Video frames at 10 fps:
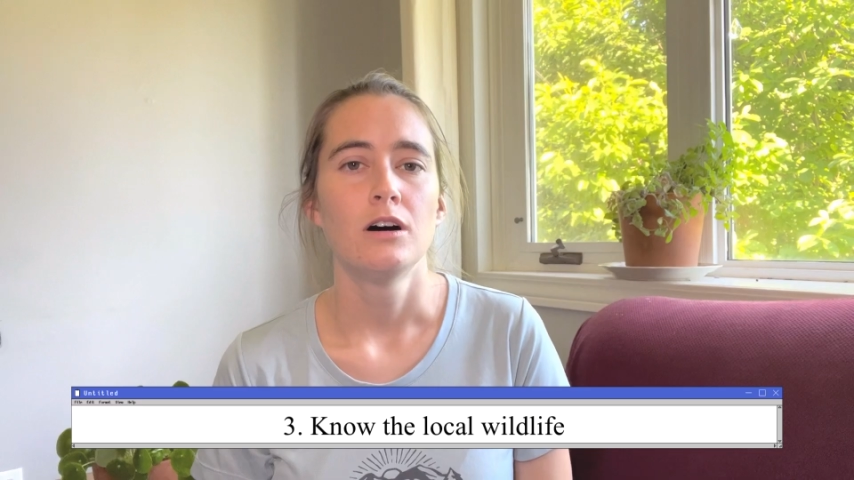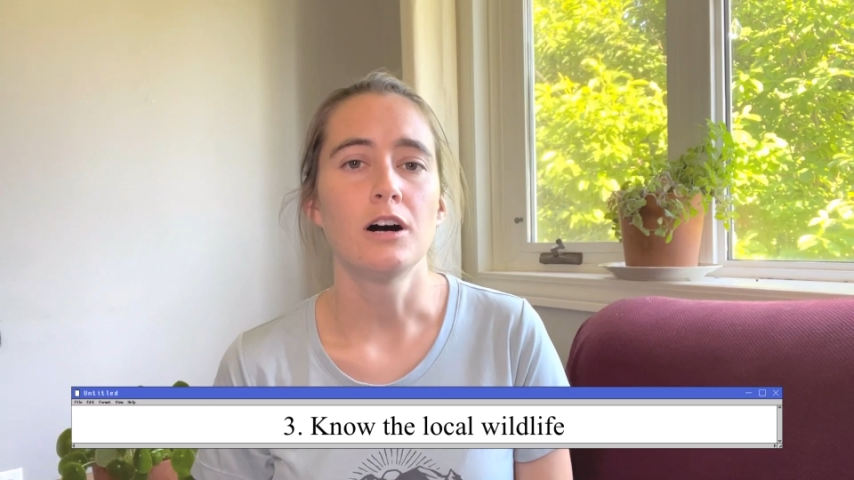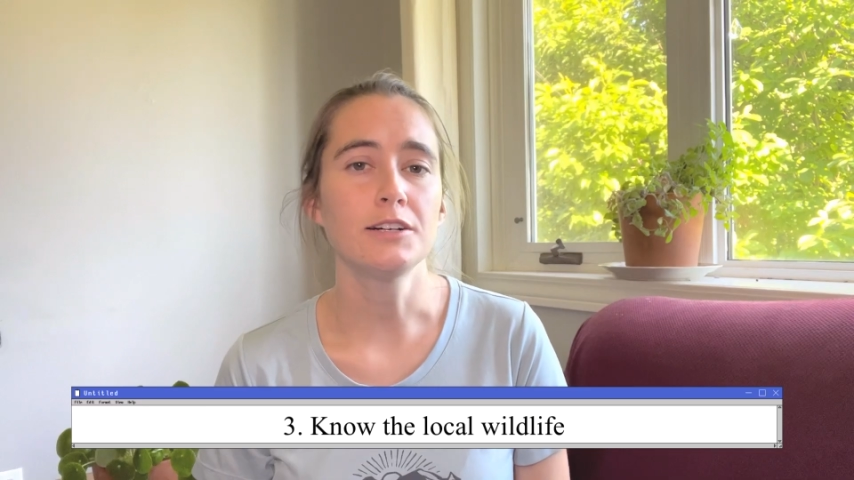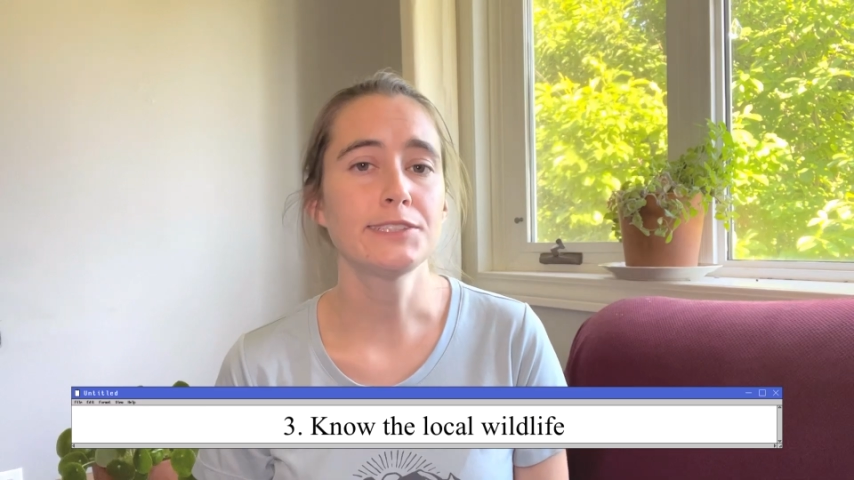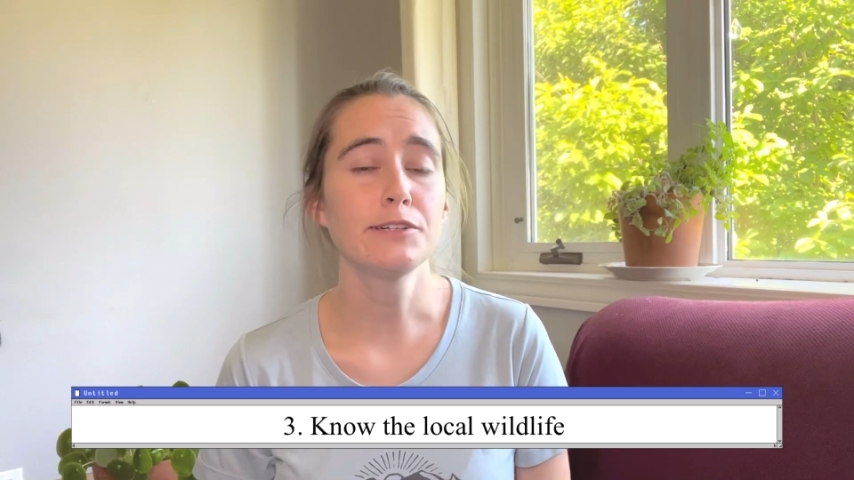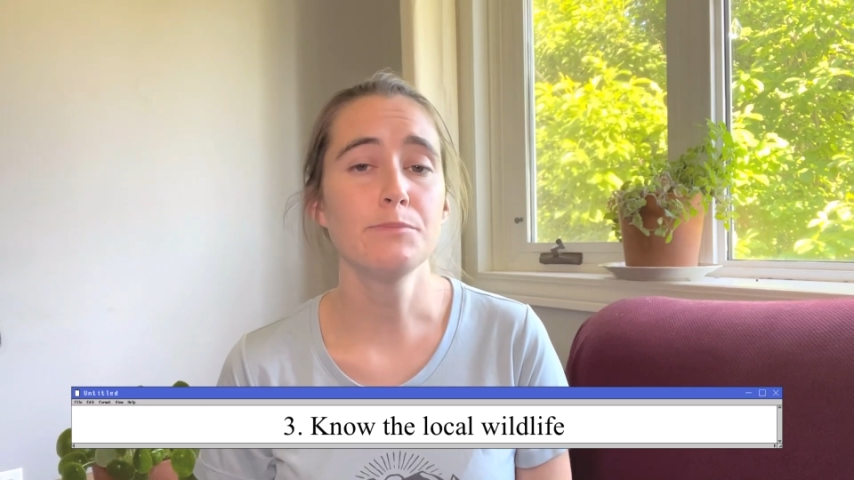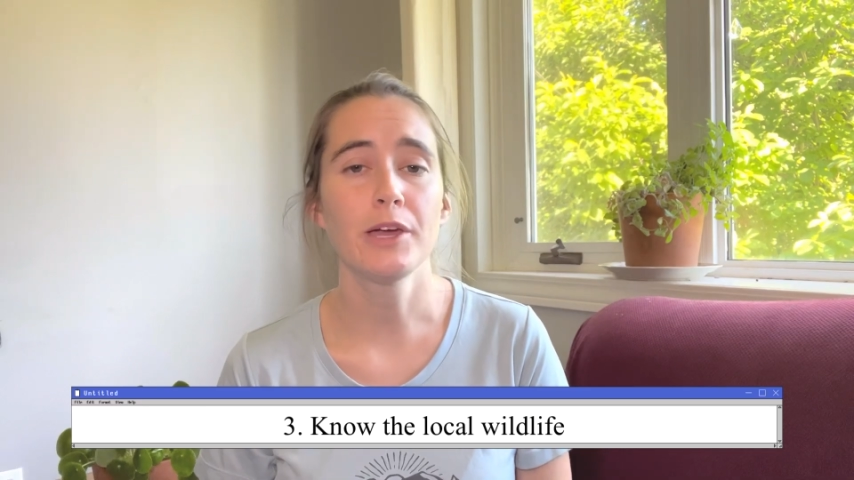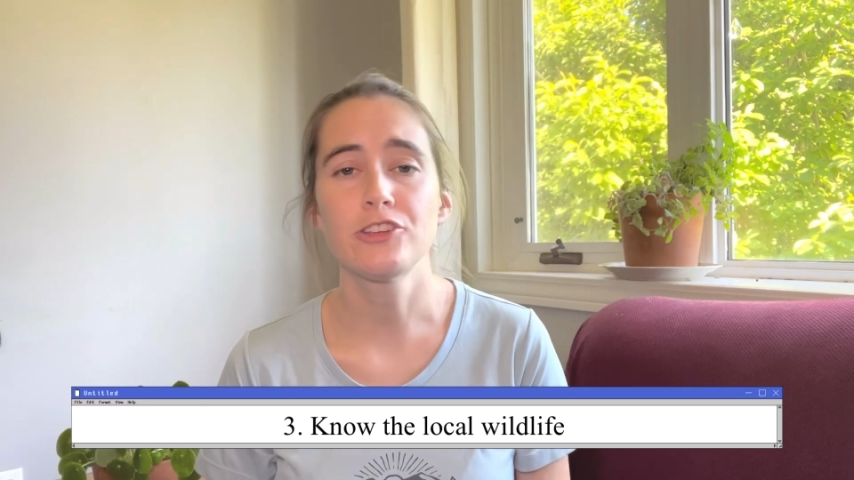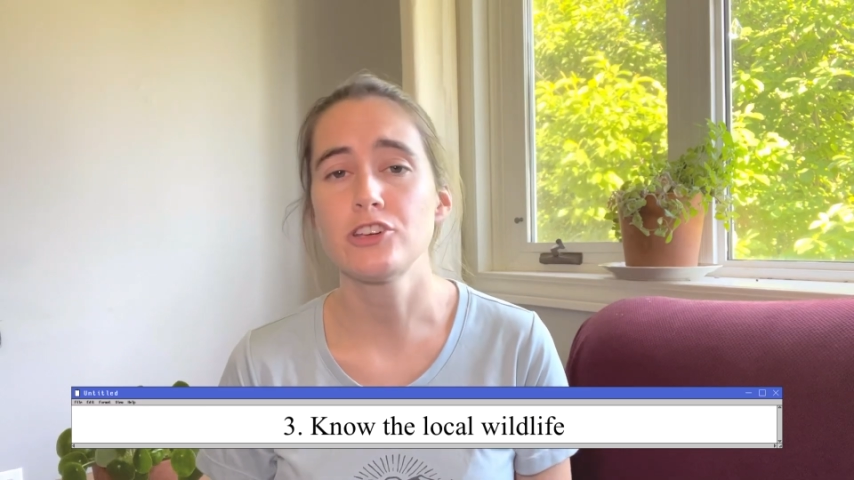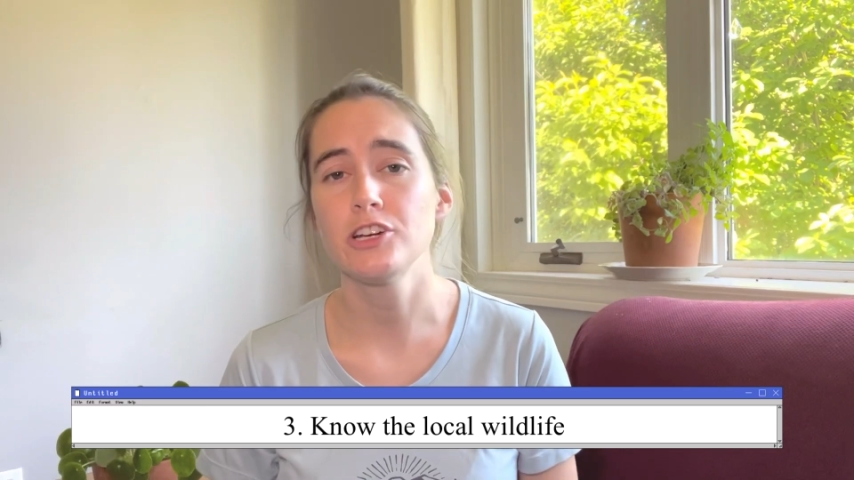Also,
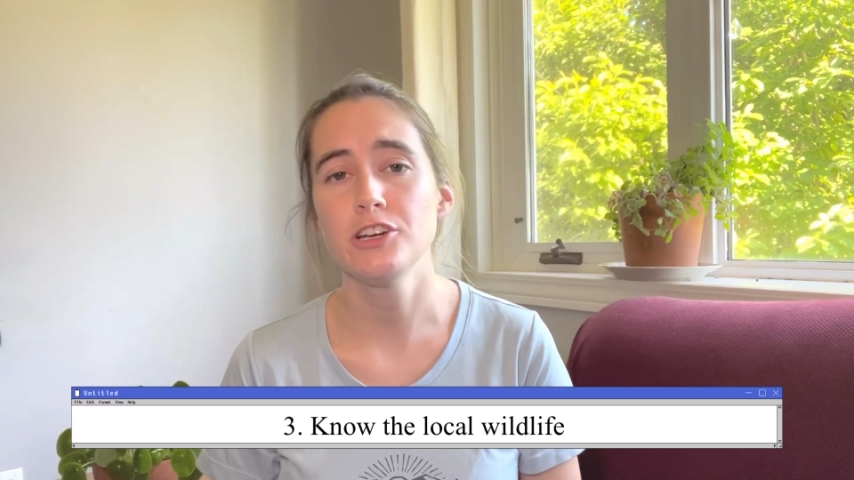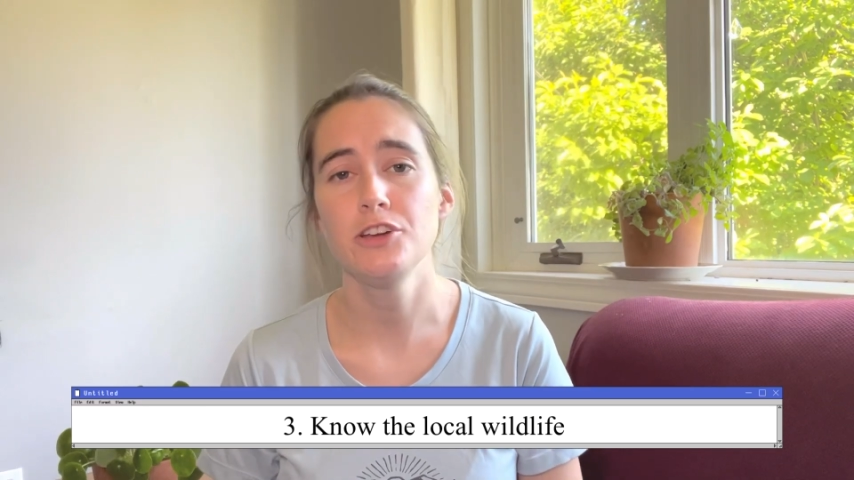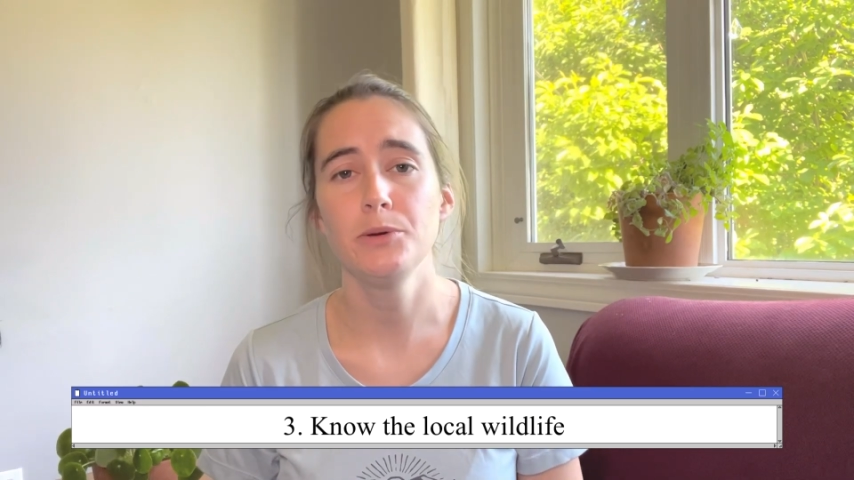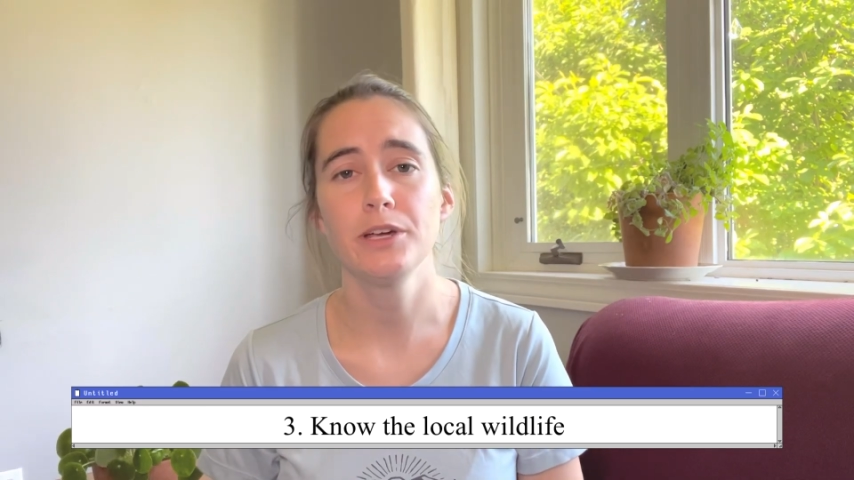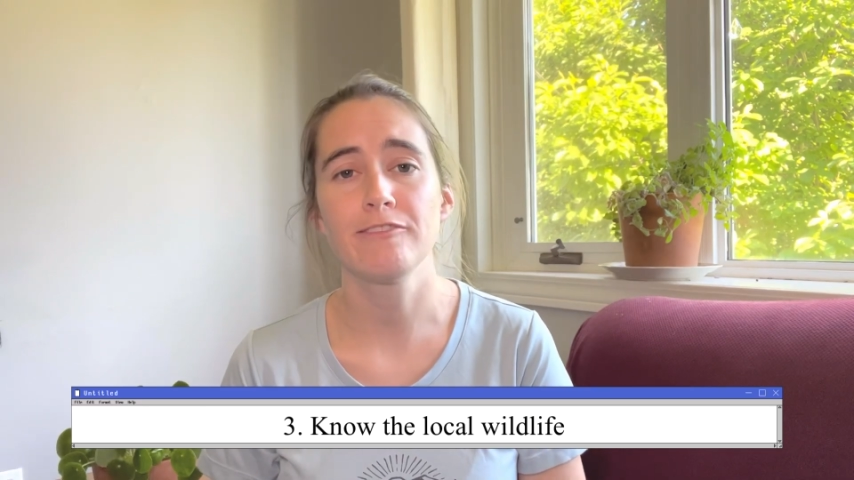make sure you're doing